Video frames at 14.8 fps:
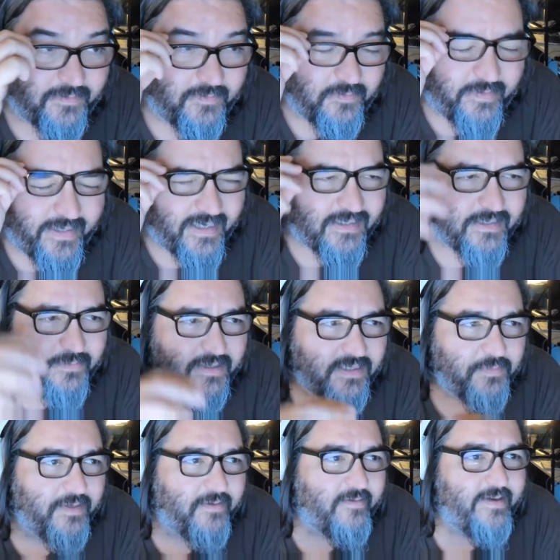We had some
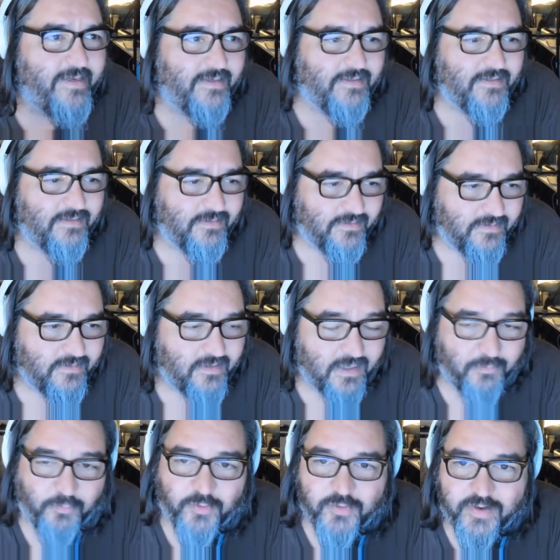experience
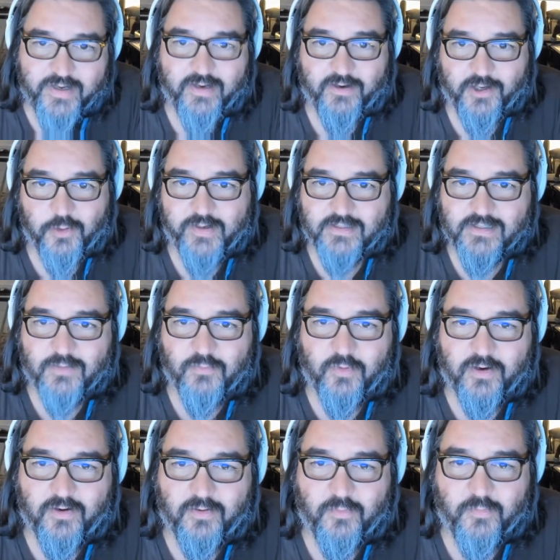uprooting and going
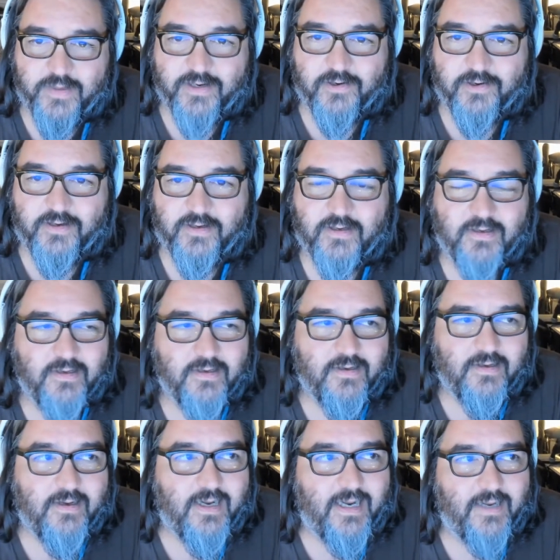somewhere weird.
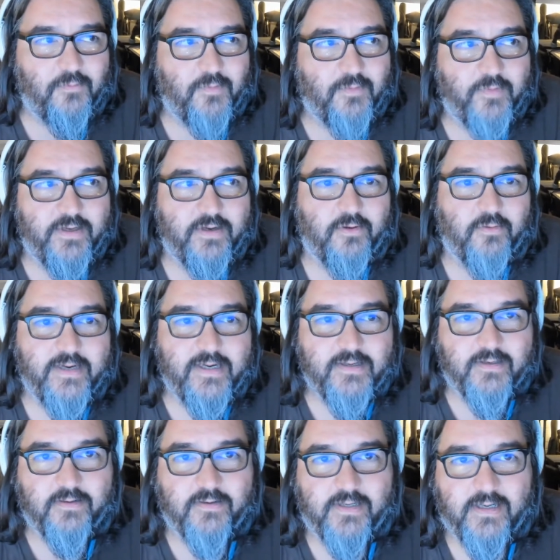And when we agreed
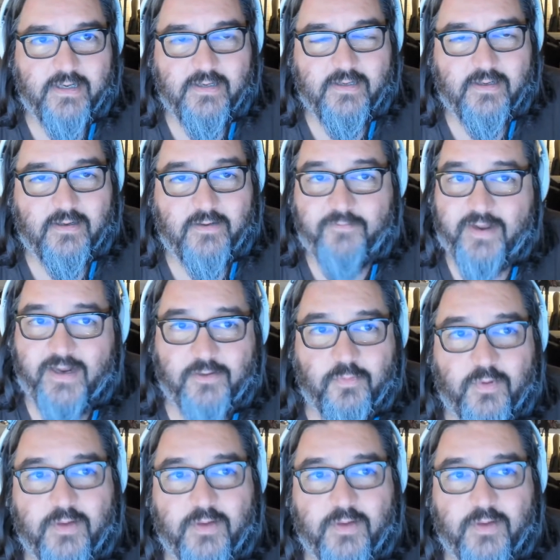to go to India, in fact,